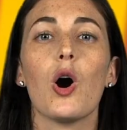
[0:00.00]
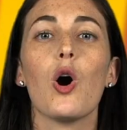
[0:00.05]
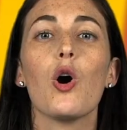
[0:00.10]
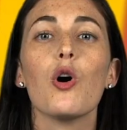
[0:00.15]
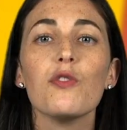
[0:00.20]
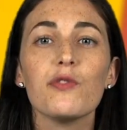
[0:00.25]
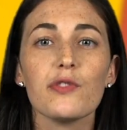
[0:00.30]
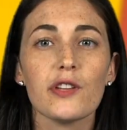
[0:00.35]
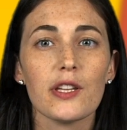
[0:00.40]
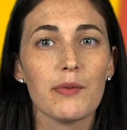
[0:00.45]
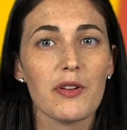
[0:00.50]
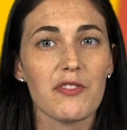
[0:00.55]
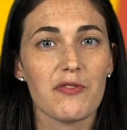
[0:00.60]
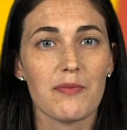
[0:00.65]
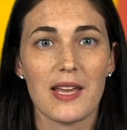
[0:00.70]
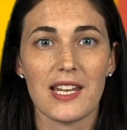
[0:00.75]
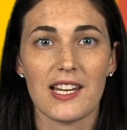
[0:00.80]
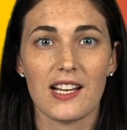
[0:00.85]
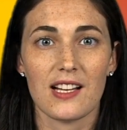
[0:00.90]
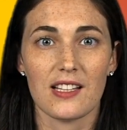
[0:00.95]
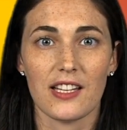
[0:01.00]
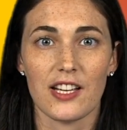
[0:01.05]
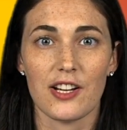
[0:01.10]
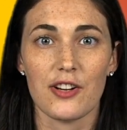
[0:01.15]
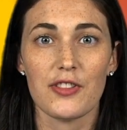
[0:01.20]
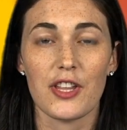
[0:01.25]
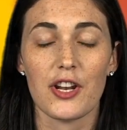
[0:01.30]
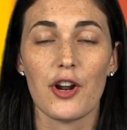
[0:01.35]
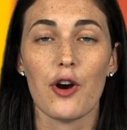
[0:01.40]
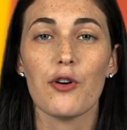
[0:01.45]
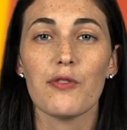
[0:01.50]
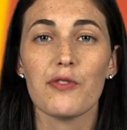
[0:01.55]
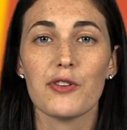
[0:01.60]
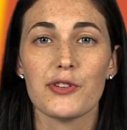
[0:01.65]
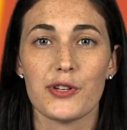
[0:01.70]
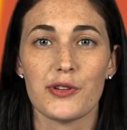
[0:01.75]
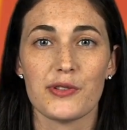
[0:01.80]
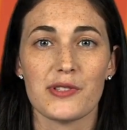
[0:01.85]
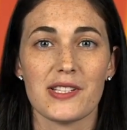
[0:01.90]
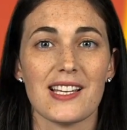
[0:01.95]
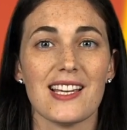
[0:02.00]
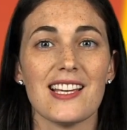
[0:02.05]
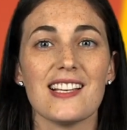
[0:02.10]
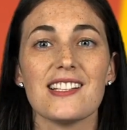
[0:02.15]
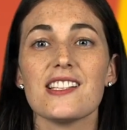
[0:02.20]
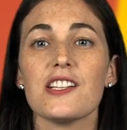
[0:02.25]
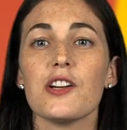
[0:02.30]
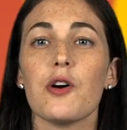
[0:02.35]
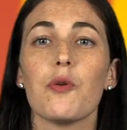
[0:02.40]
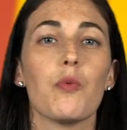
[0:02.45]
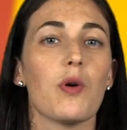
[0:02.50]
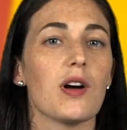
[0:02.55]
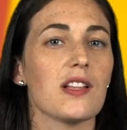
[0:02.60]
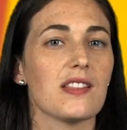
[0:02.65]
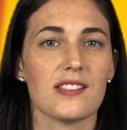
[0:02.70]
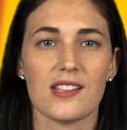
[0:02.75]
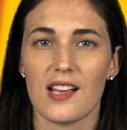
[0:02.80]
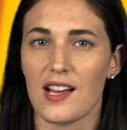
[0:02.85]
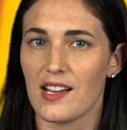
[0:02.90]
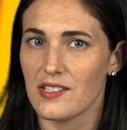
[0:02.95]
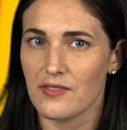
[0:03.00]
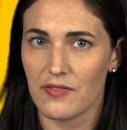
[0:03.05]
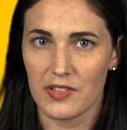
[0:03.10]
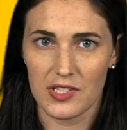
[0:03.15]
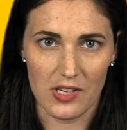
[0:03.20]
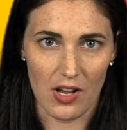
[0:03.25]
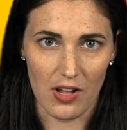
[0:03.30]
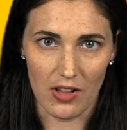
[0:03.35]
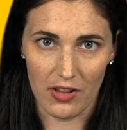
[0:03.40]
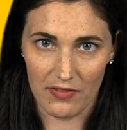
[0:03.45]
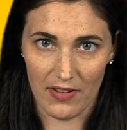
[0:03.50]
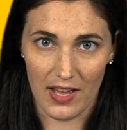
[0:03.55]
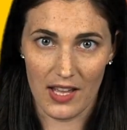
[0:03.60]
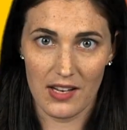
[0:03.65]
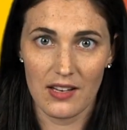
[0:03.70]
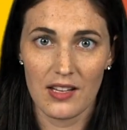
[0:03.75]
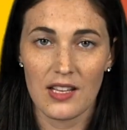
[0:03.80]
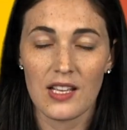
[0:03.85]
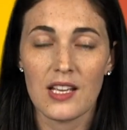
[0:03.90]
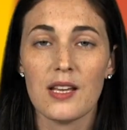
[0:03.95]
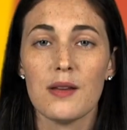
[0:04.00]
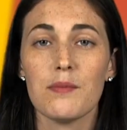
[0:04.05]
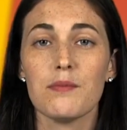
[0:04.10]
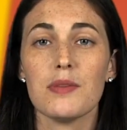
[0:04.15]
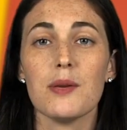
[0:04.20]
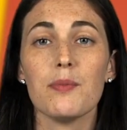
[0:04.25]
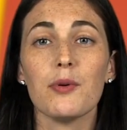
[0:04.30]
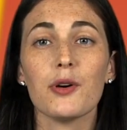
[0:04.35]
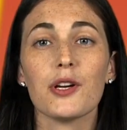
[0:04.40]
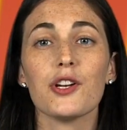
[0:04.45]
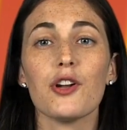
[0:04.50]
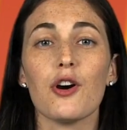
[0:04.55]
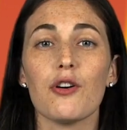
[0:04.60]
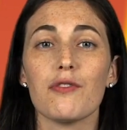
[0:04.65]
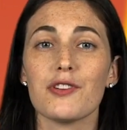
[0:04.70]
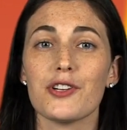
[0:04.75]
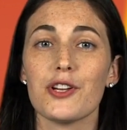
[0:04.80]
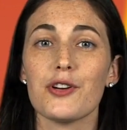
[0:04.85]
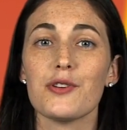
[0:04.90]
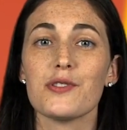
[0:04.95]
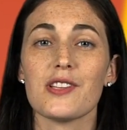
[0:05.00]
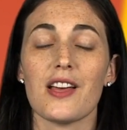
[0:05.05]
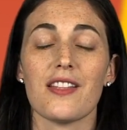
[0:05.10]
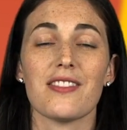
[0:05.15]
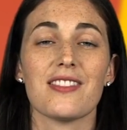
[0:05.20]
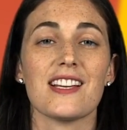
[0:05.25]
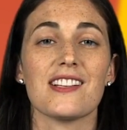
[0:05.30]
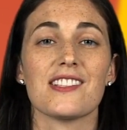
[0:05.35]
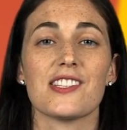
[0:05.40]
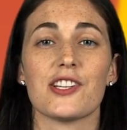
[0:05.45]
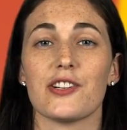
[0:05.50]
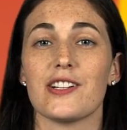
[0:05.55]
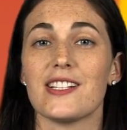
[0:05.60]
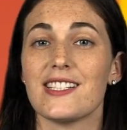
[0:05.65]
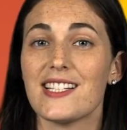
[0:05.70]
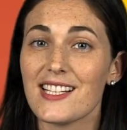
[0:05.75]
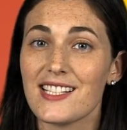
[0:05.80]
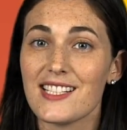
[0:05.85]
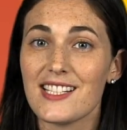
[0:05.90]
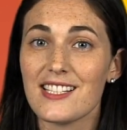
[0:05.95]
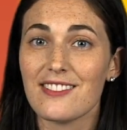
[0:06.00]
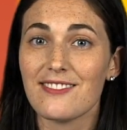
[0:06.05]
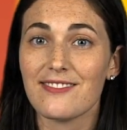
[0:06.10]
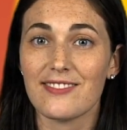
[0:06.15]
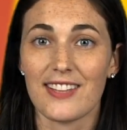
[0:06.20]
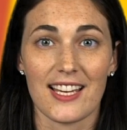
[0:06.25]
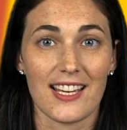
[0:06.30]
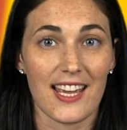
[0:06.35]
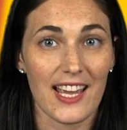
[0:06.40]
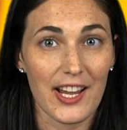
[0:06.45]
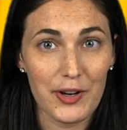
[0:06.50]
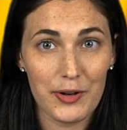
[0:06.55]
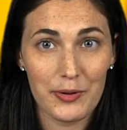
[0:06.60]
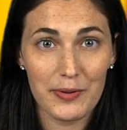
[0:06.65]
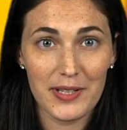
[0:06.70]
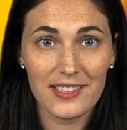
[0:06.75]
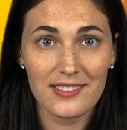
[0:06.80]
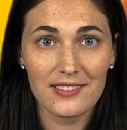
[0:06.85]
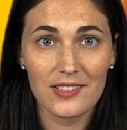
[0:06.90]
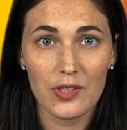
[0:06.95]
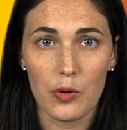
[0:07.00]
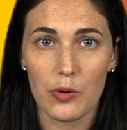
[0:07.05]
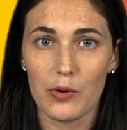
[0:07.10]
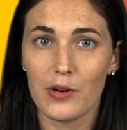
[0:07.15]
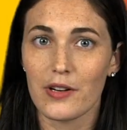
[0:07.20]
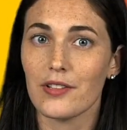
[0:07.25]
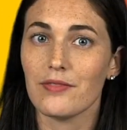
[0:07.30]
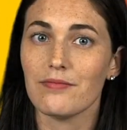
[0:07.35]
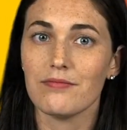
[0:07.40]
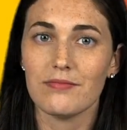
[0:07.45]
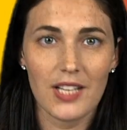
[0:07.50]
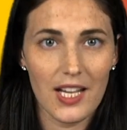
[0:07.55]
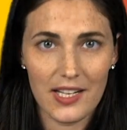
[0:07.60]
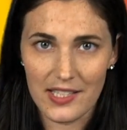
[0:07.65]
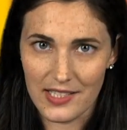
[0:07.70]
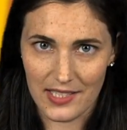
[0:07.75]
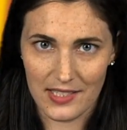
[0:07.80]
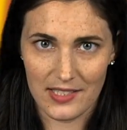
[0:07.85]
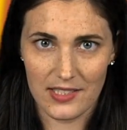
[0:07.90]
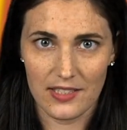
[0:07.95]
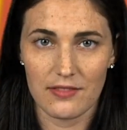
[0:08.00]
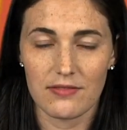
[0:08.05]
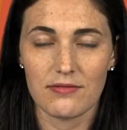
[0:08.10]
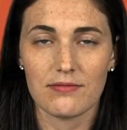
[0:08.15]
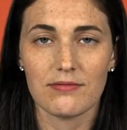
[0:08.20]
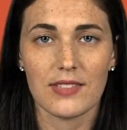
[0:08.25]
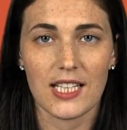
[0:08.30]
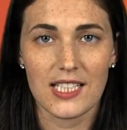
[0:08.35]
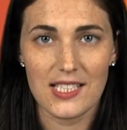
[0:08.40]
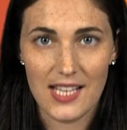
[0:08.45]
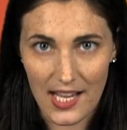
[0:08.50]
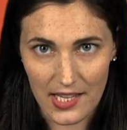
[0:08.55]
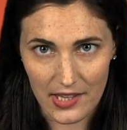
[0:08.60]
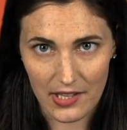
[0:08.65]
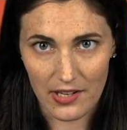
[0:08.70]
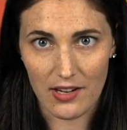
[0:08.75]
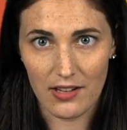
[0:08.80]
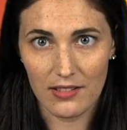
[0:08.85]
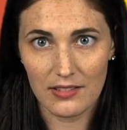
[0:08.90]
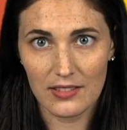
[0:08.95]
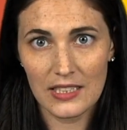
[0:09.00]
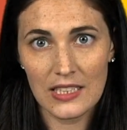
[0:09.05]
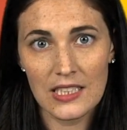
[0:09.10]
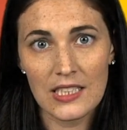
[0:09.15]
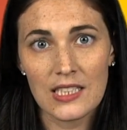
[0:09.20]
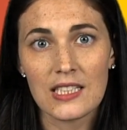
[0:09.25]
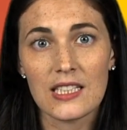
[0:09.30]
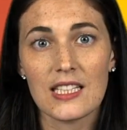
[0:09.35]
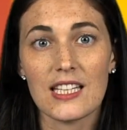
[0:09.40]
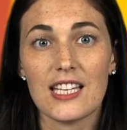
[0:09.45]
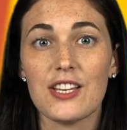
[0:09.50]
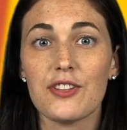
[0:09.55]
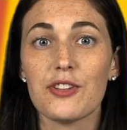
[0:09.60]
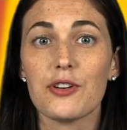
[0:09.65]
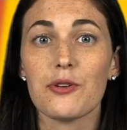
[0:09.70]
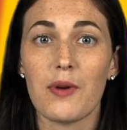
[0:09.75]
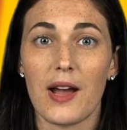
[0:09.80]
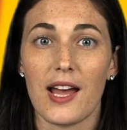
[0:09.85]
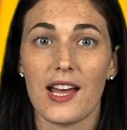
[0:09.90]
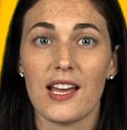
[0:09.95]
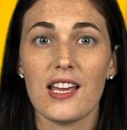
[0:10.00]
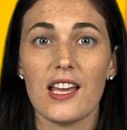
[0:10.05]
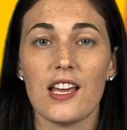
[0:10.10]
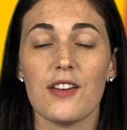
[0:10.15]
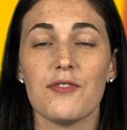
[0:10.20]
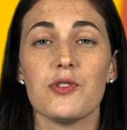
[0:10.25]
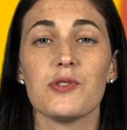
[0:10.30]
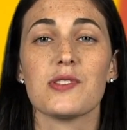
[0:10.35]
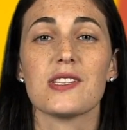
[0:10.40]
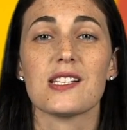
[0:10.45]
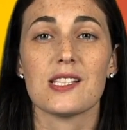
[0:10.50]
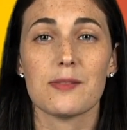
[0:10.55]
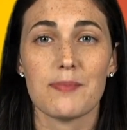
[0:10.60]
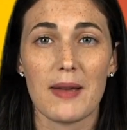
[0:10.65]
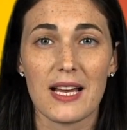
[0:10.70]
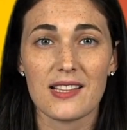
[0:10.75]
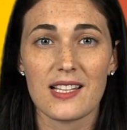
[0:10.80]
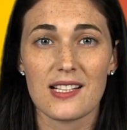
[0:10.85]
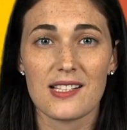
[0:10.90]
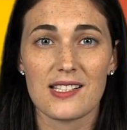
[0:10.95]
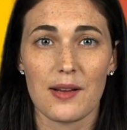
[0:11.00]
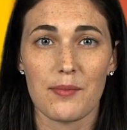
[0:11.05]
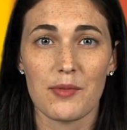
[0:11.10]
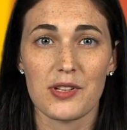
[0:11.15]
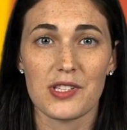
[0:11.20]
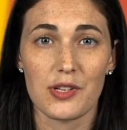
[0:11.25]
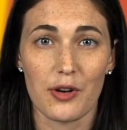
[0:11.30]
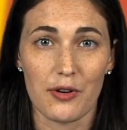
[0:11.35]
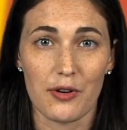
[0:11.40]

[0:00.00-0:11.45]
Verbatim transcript: hopefully we've made it clear that overdosing isn't a one size fits all event. People can overdose on things that are addictive, like heroin, or not addictive, like Tylenol. Either way, if you suspect that someone's